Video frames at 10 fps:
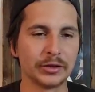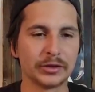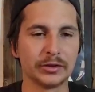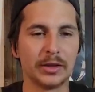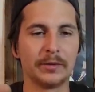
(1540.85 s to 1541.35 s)

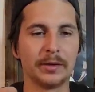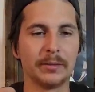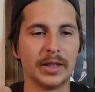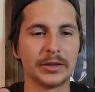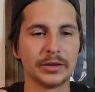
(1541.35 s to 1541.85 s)
So I
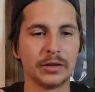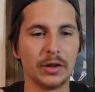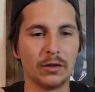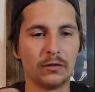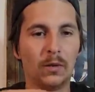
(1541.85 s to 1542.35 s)
imagine
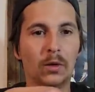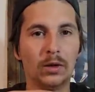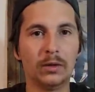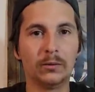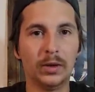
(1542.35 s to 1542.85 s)
4
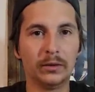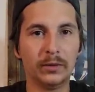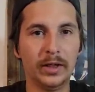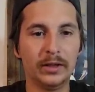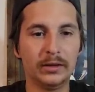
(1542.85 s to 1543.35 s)
on 1
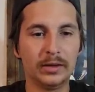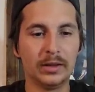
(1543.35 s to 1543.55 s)
rail